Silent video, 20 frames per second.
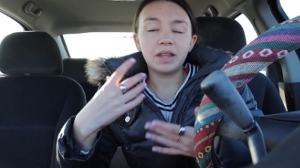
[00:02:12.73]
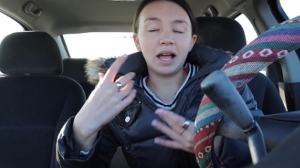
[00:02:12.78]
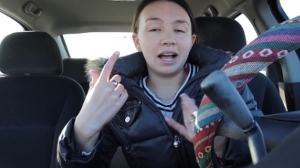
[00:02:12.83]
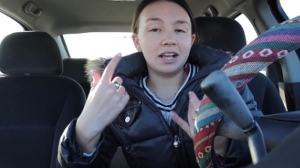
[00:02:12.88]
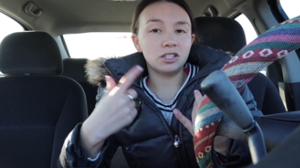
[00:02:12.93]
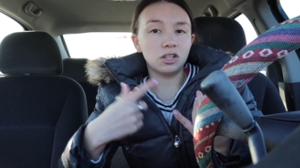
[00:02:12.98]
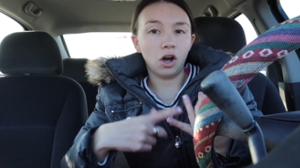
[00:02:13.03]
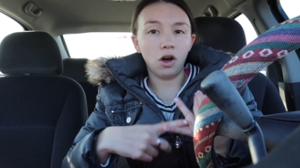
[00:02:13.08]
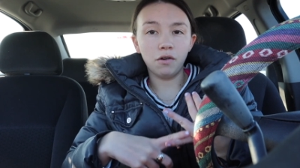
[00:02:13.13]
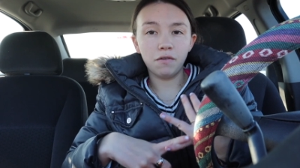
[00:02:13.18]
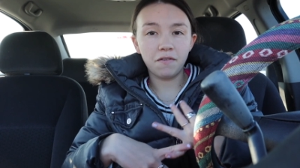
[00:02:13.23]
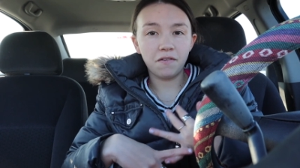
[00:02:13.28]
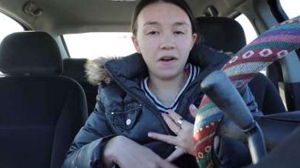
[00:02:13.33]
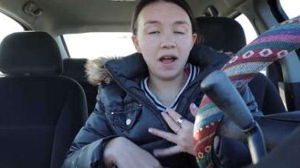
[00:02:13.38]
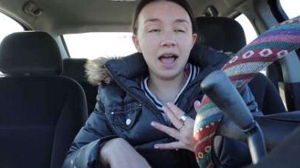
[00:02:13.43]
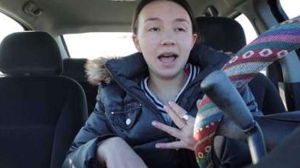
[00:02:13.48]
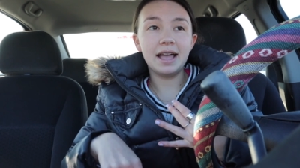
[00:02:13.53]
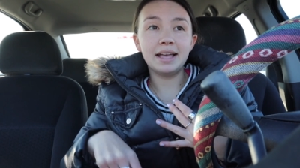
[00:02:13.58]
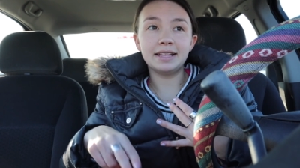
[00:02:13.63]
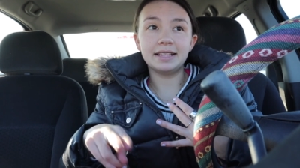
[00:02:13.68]
I saw a
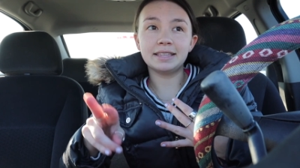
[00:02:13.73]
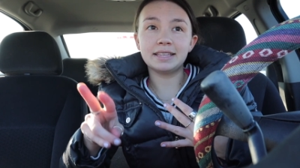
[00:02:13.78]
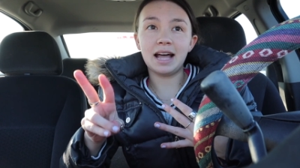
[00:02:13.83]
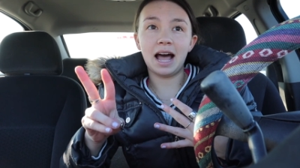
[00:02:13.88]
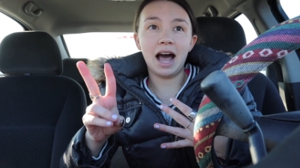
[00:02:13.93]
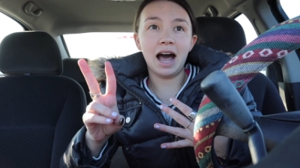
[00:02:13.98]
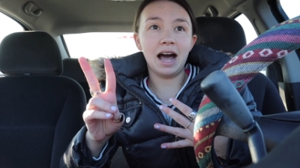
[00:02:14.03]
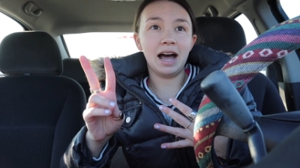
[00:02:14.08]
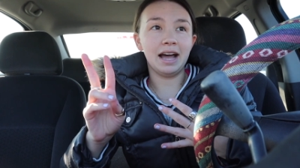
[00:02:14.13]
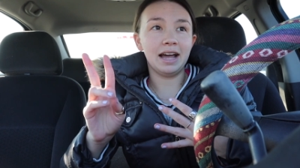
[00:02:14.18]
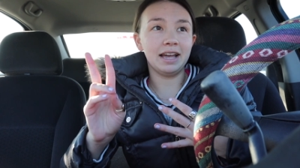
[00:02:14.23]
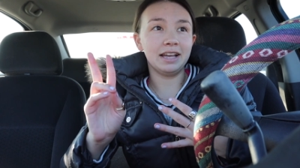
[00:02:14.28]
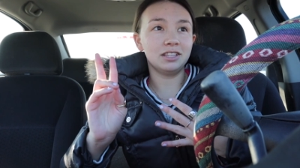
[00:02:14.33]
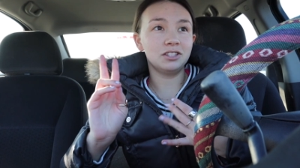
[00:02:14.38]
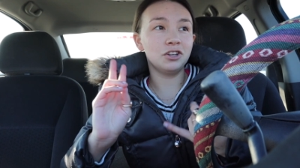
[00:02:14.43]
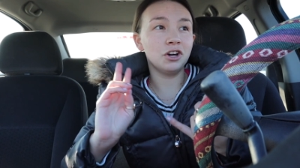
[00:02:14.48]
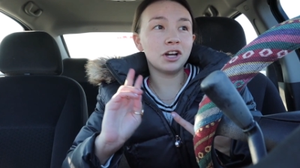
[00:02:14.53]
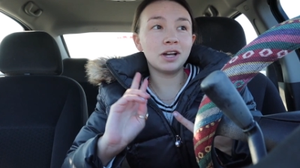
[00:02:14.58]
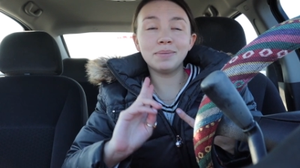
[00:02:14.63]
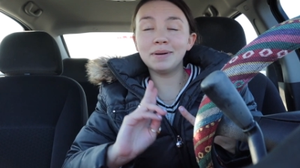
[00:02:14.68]
friend, I
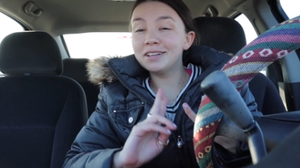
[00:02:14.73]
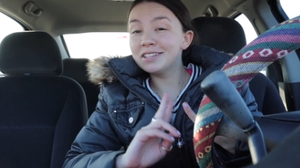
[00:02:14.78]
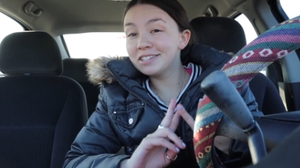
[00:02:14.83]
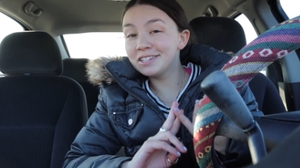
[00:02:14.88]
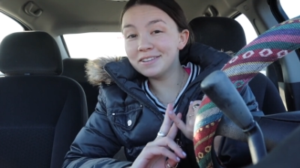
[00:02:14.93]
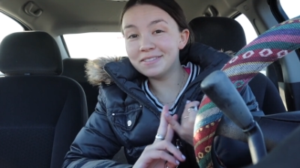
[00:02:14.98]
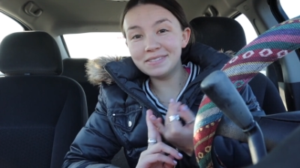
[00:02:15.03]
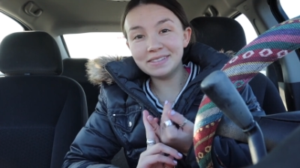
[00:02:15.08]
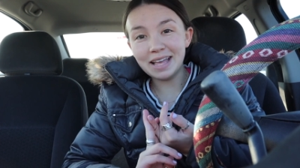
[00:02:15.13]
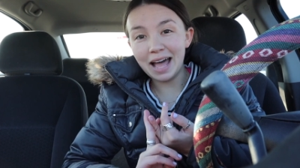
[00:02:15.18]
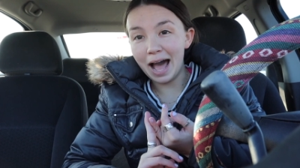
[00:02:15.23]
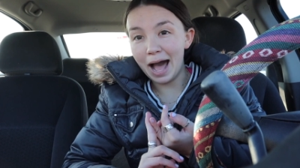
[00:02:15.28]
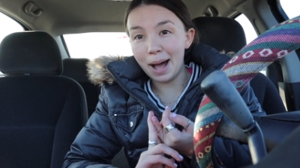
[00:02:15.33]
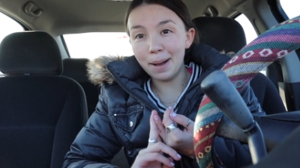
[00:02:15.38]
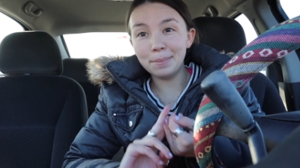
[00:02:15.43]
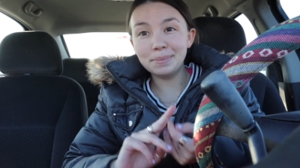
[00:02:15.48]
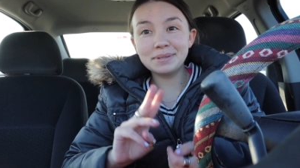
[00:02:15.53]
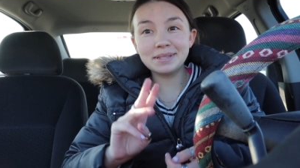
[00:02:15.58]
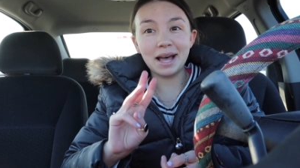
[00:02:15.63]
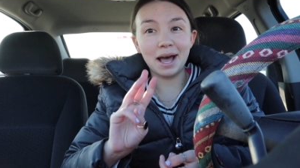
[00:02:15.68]
took a bunch of
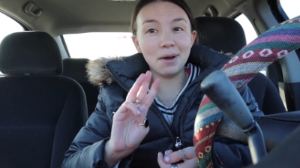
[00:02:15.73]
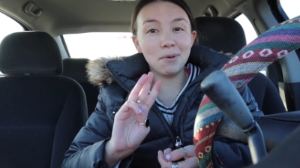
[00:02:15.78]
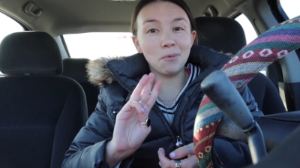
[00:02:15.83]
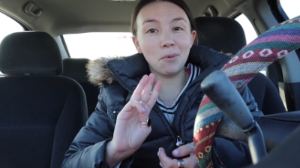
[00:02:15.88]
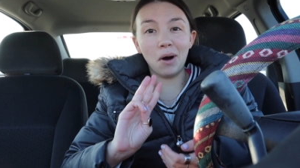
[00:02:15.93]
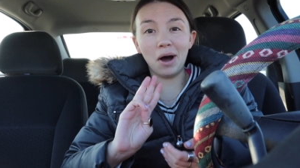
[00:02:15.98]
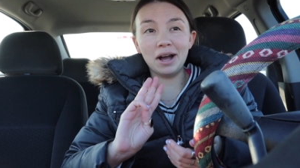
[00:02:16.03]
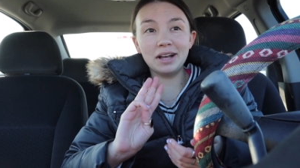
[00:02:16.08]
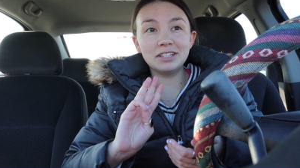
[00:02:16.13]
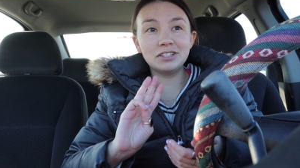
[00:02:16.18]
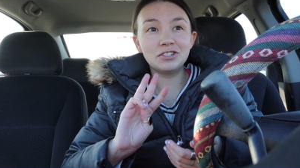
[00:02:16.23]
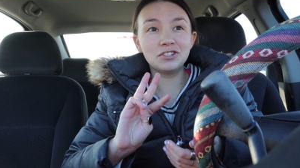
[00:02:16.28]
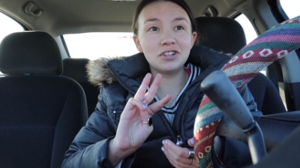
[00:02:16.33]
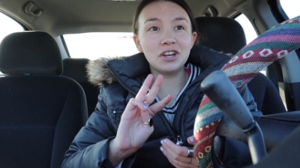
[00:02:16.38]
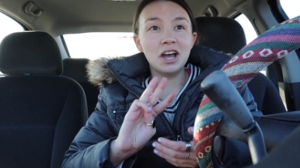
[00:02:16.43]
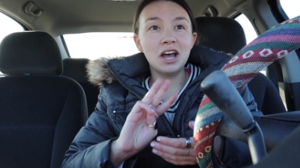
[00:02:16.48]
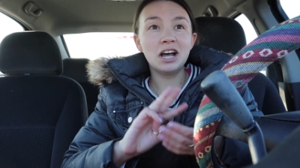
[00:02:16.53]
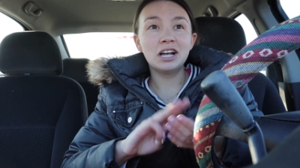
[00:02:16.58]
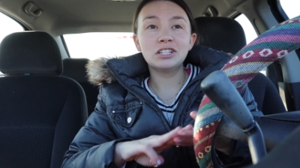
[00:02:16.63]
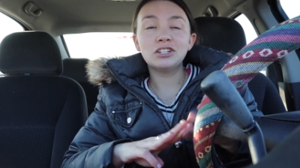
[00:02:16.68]
naps, I watched
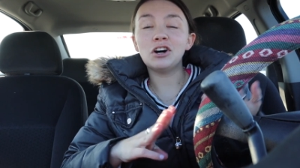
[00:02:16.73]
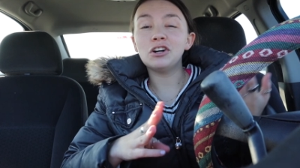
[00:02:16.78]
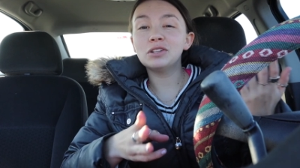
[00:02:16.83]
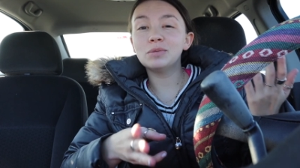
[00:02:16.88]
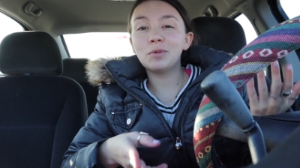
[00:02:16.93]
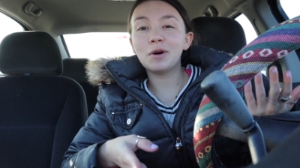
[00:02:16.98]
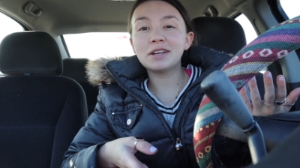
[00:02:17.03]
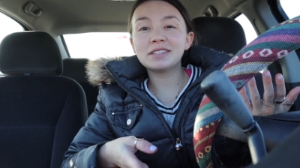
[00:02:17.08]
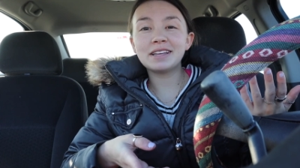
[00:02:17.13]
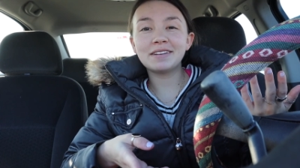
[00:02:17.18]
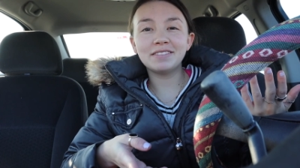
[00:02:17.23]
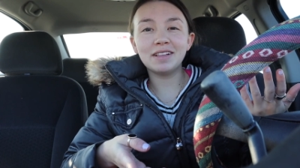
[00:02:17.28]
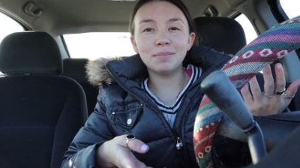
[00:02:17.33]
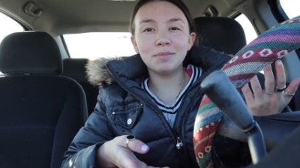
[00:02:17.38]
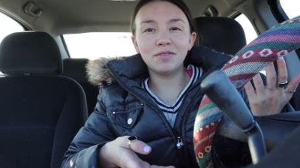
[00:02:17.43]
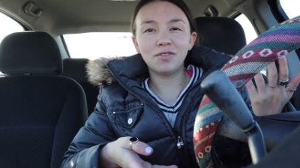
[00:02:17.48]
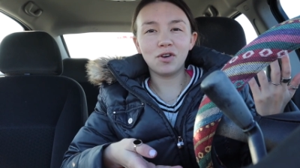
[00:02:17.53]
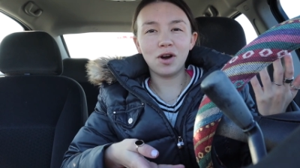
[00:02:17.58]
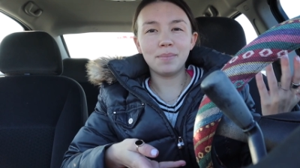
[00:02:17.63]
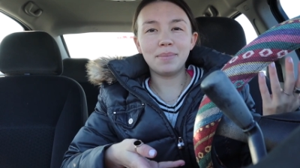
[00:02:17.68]
saw All the Boys I've
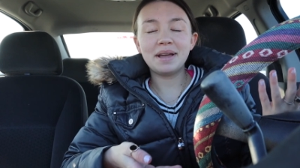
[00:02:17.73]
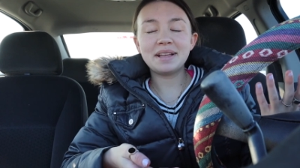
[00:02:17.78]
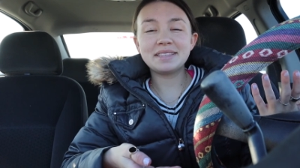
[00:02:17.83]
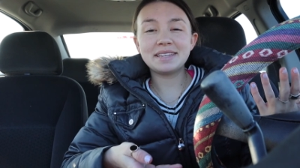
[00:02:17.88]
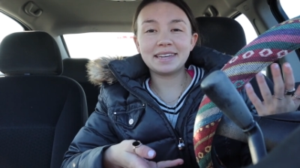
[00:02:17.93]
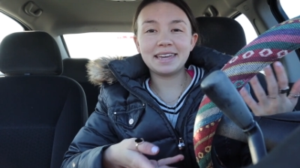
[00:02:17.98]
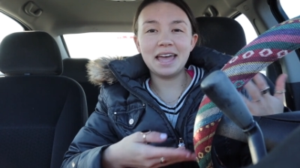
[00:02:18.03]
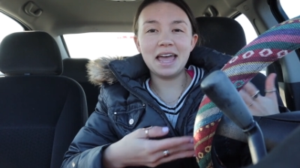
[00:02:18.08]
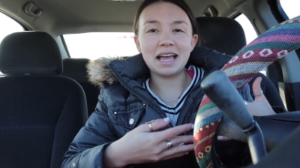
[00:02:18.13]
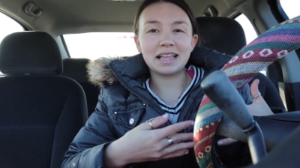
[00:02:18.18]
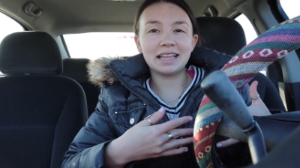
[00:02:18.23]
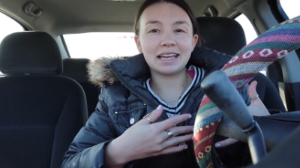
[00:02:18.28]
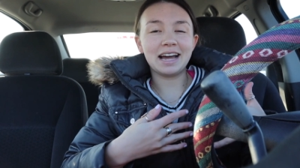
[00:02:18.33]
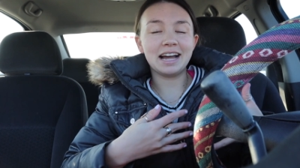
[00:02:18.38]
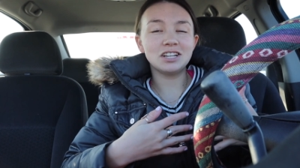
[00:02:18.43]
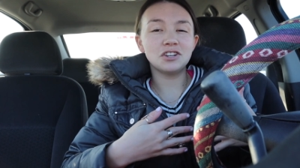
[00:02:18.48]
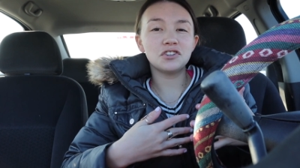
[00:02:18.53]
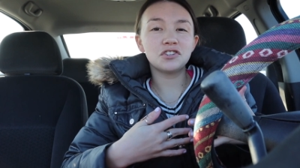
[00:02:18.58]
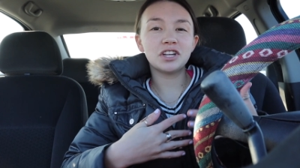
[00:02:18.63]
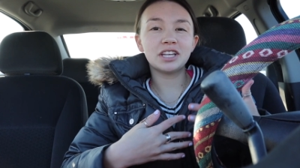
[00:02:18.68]
Loved Before, I baked a cake, like
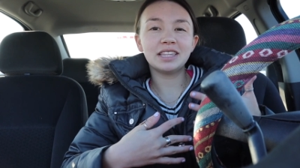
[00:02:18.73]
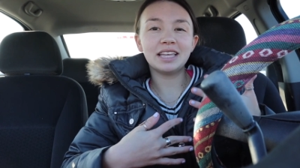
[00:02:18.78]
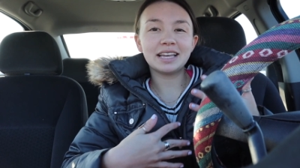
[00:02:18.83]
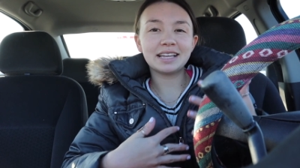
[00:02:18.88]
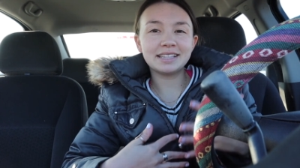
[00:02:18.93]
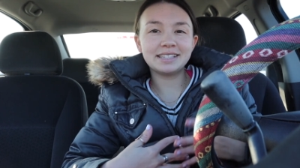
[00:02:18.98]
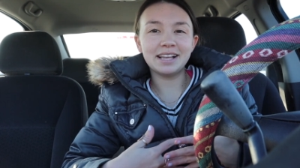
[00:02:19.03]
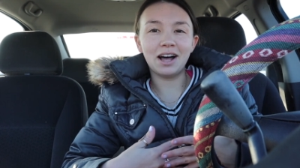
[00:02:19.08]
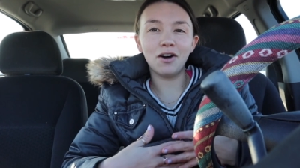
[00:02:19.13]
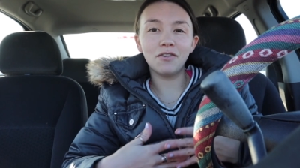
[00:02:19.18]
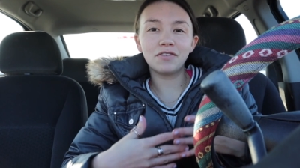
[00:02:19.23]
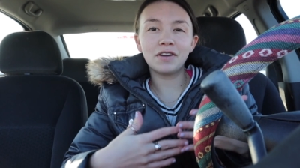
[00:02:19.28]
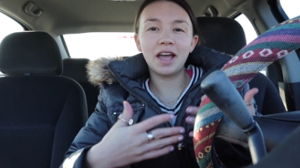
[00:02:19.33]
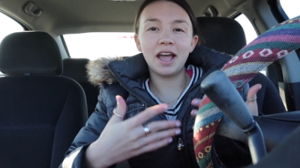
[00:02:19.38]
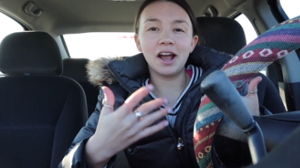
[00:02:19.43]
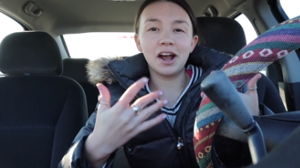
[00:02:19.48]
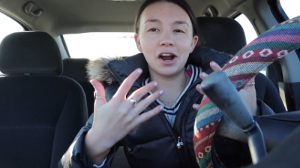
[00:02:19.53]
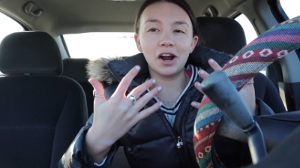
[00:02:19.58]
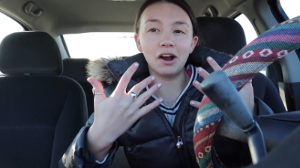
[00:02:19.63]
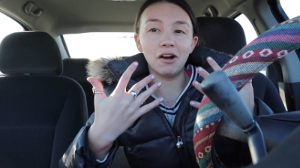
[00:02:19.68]
I just did like
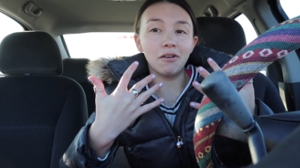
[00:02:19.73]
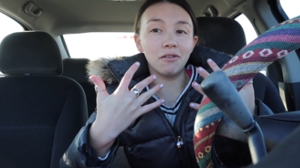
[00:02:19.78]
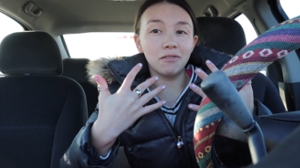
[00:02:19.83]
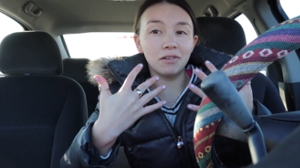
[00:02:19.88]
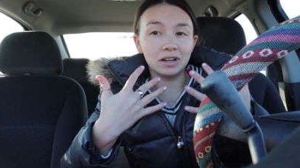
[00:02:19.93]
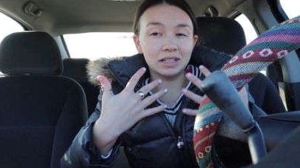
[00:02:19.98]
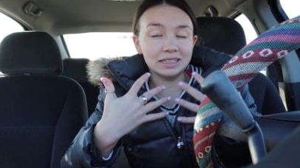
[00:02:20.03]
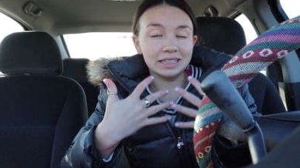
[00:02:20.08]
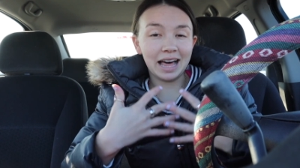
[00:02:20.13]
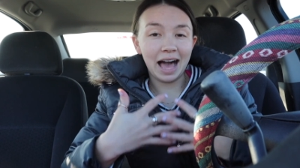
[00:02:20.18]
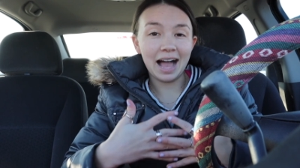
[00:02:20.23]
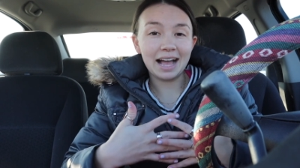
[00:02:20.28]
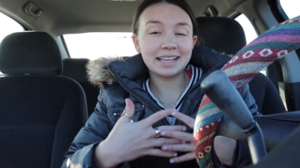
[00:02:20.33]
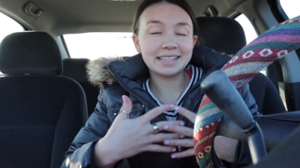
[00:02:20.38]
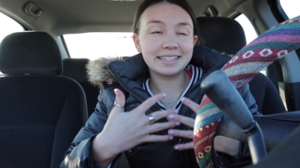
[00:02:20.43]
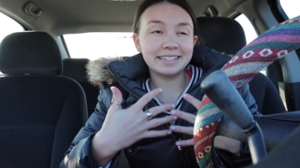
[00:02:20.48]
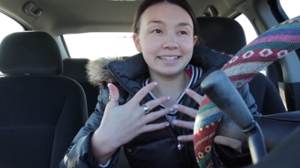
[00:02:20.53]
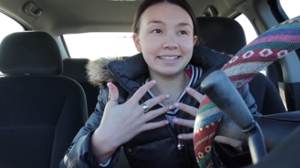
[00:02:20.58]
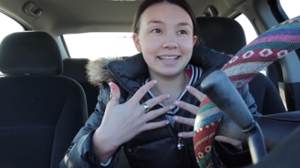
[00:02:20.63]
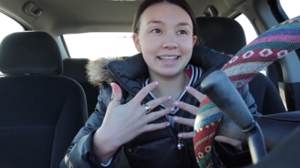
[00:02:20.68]
self-care,
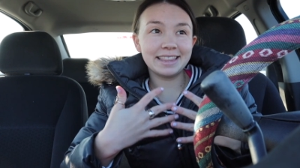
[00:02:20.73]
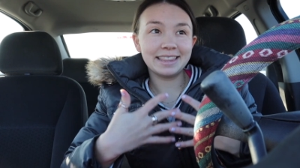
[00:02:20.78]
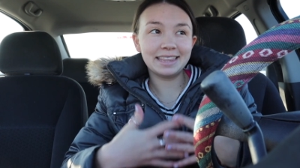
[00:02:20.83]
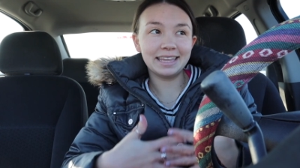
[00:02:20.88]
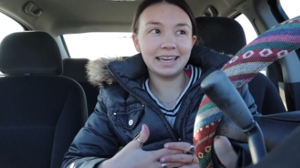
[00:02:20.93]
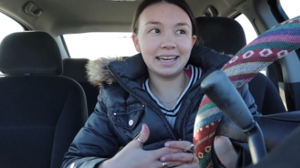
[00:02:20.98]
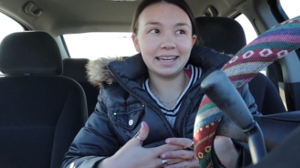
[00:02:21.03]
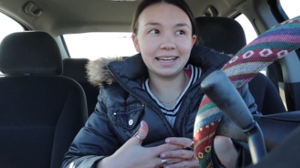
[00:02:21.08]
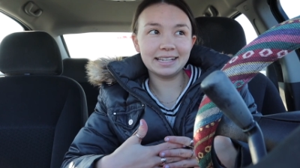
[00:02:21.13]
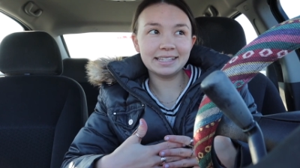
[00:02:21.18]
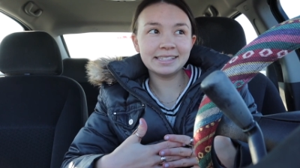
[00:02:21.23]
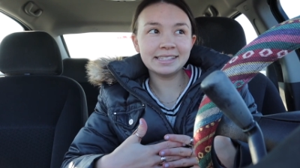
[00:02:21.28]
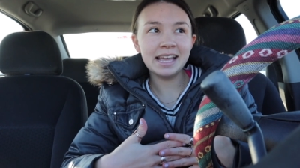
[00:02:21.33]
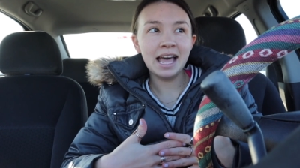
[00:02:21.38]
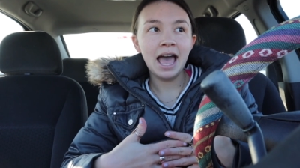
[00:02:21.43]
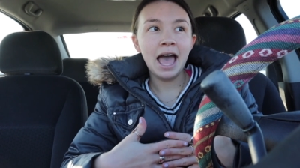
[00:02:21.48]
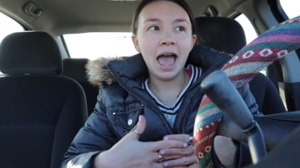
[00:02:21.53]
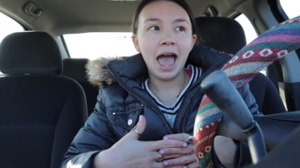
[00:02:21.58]
relaxing things.